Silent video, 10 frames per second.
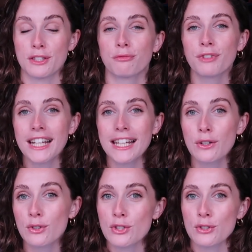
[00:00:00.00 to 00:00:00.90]
There's a really
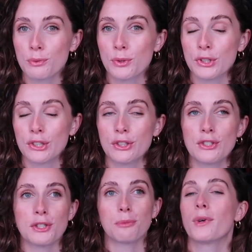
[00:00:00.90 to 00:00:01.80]
gorgeous walk you can do.